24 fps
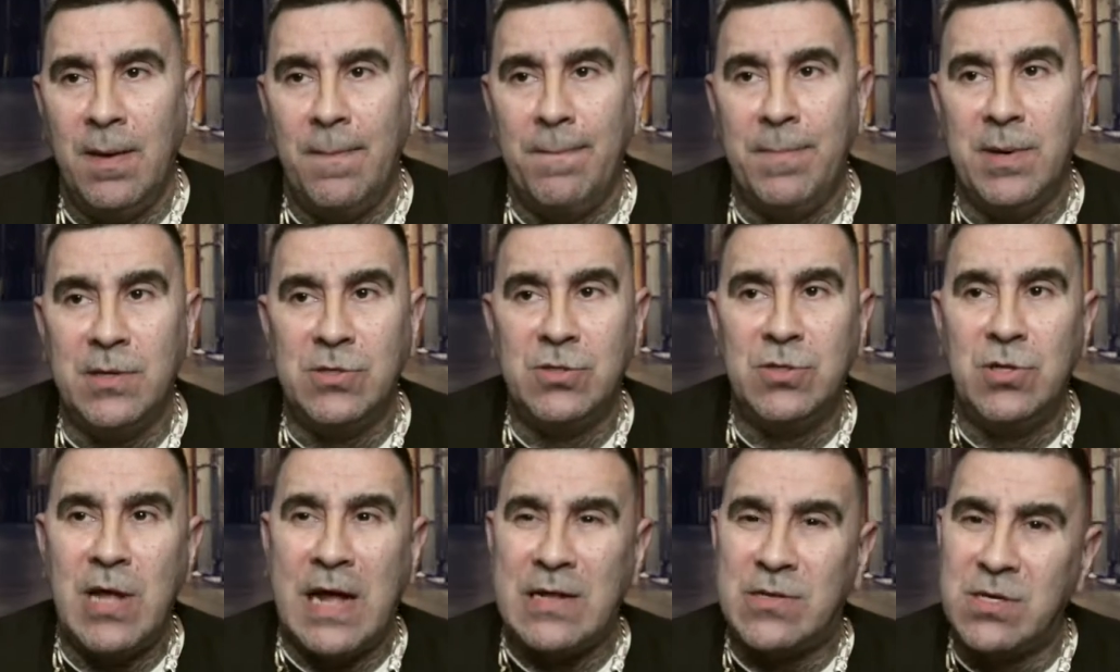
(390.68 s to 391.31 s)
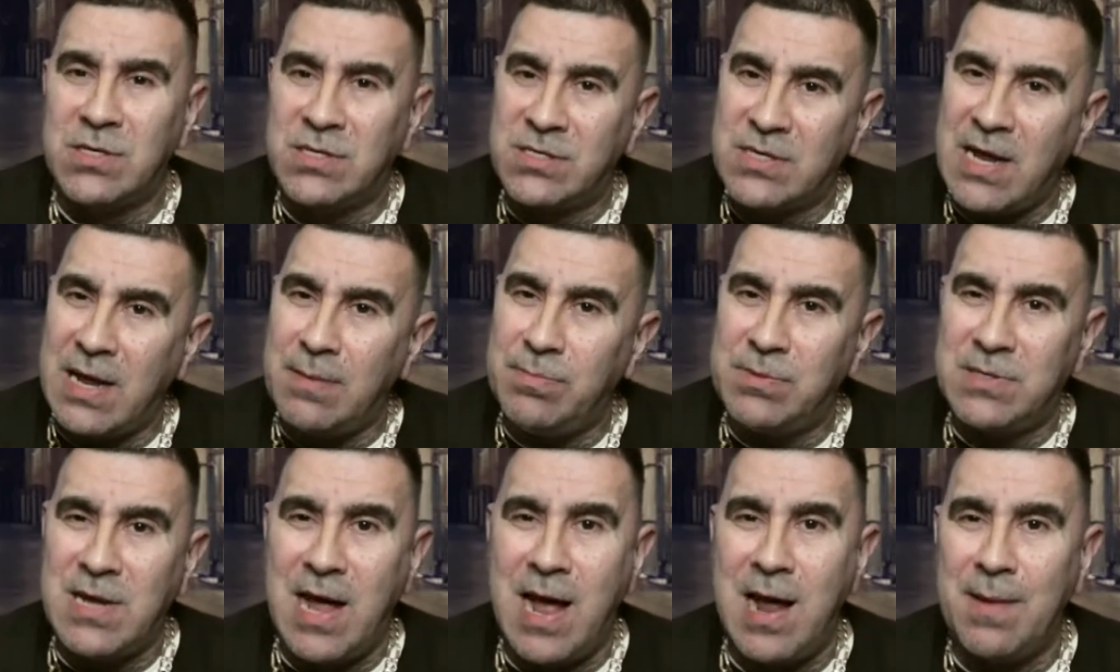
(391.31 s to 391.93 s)
But at the
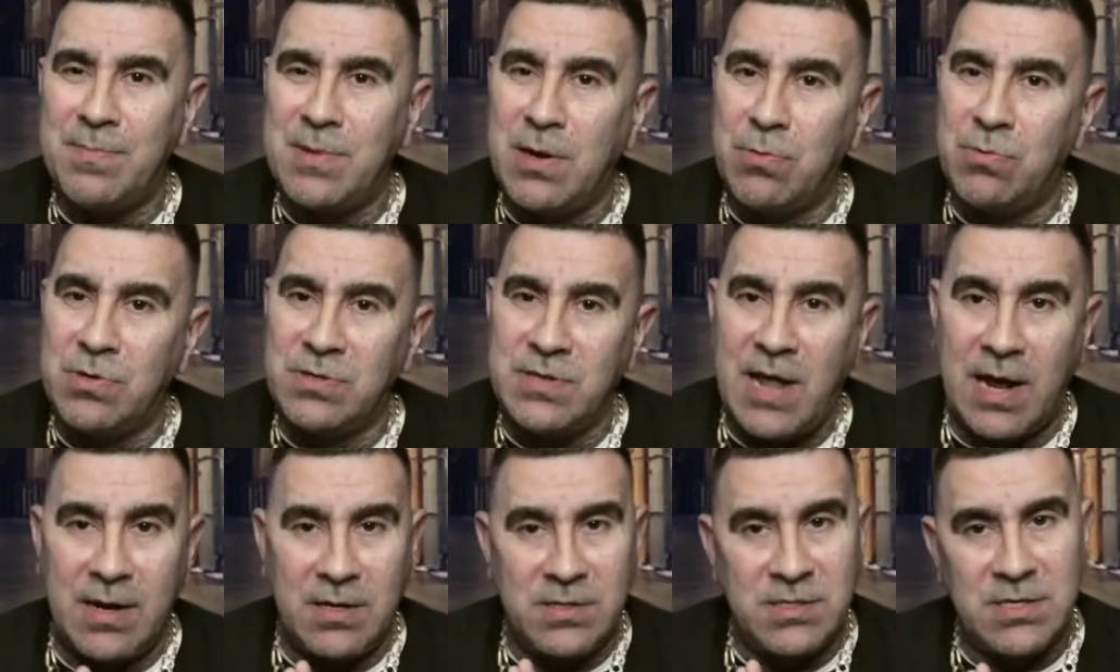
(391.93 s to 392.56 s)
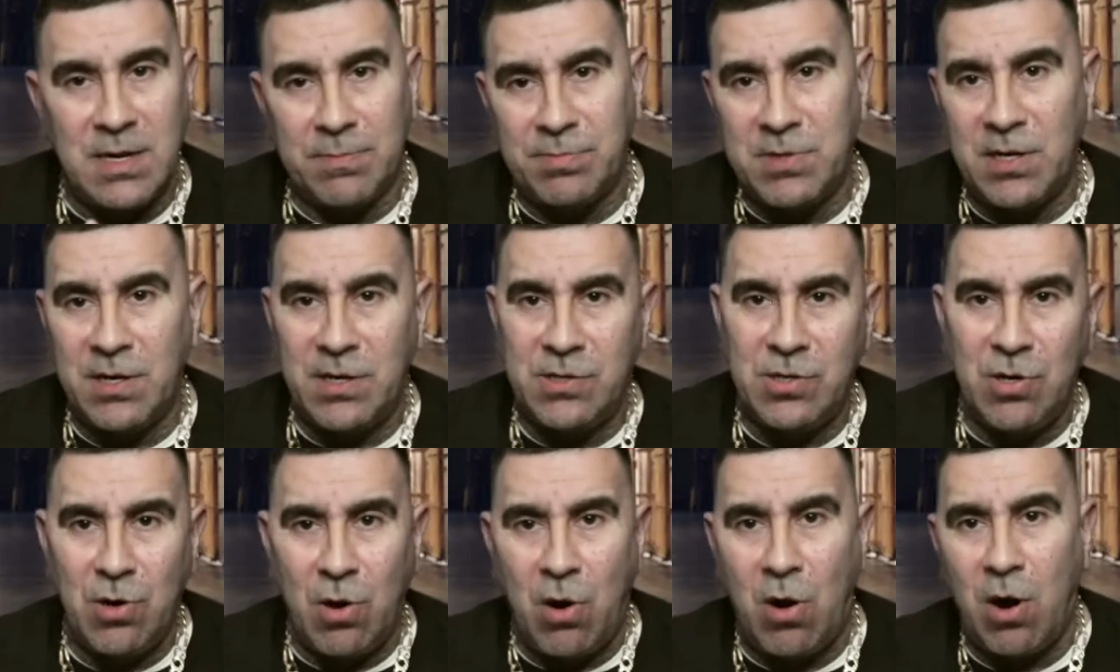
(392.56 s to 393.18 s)
same time, there was like something
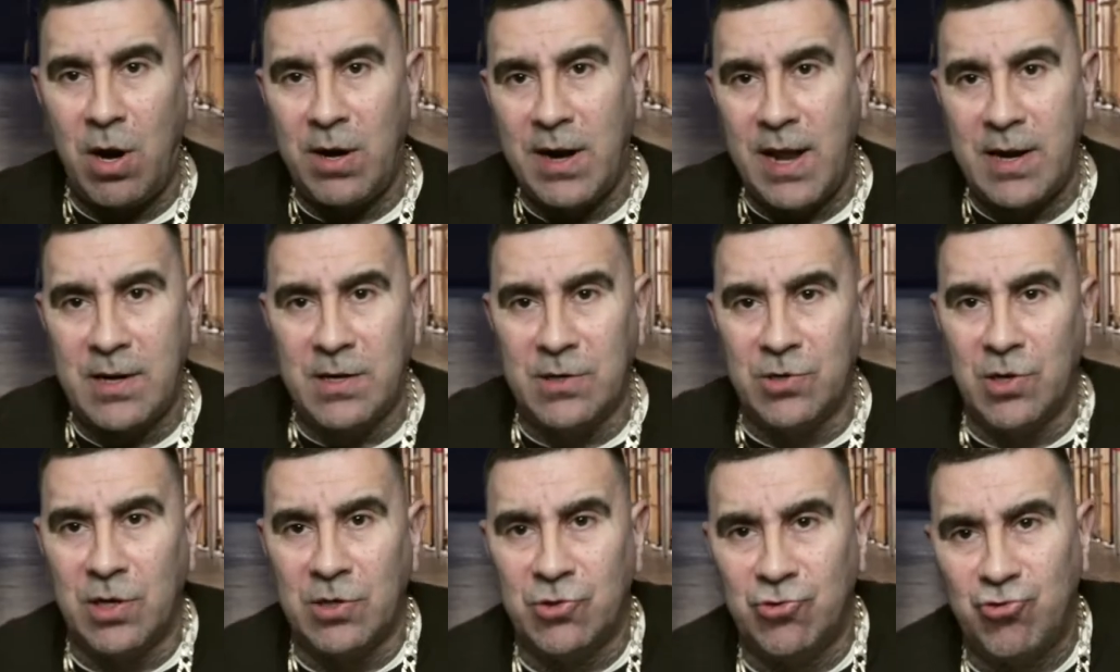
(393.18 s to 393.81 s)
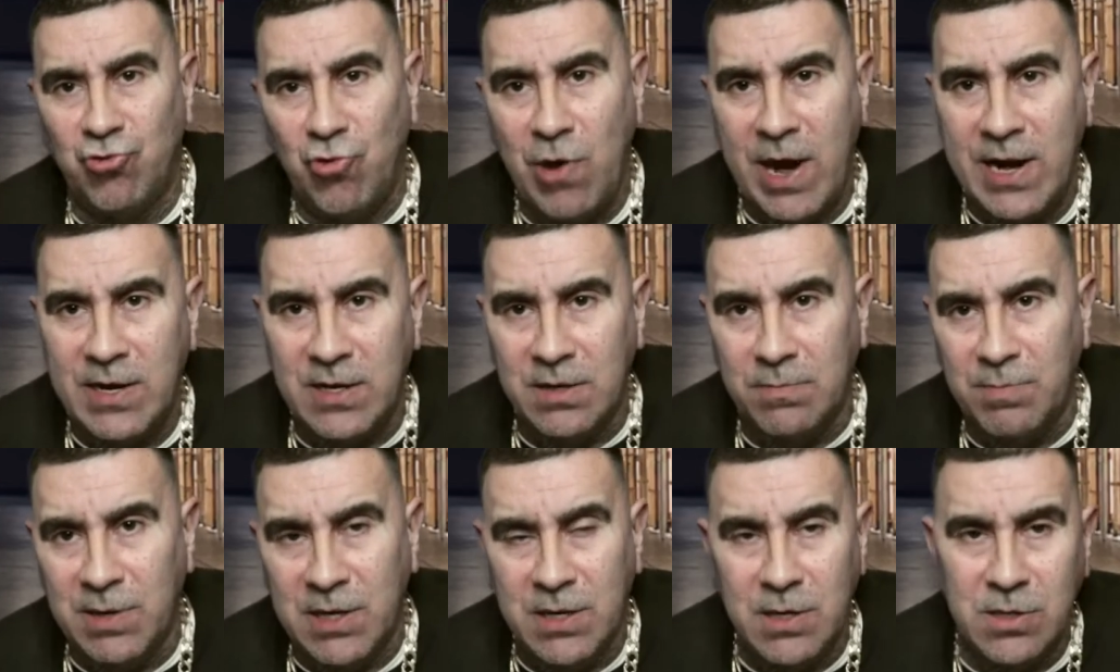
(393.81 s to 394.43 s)
in your heart, like a
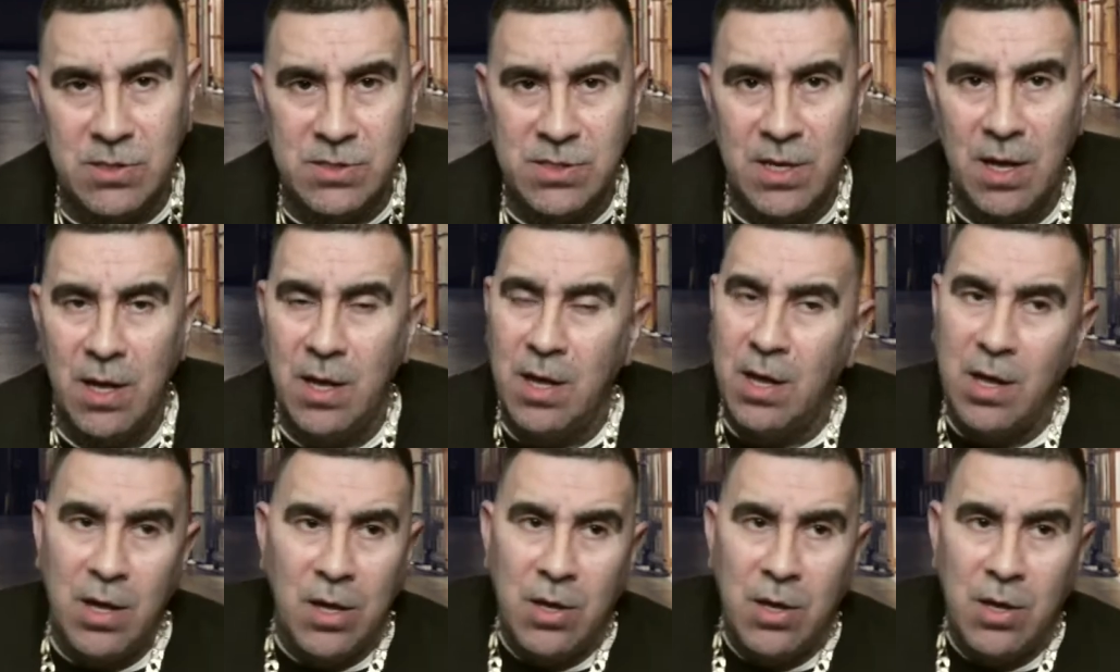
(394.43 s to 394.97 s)
dreading, because